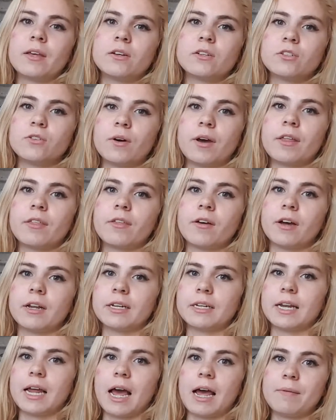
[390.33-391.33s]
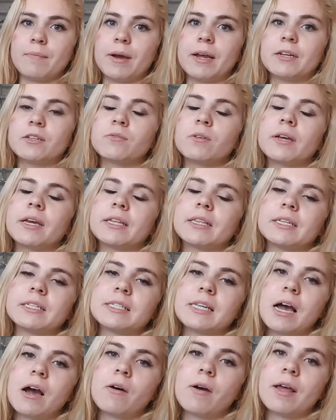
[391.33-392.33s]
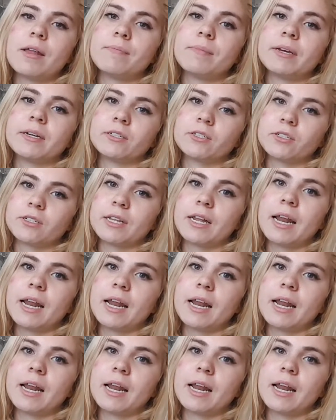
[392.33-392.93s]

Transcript: so I thought I might as well get this out and make sure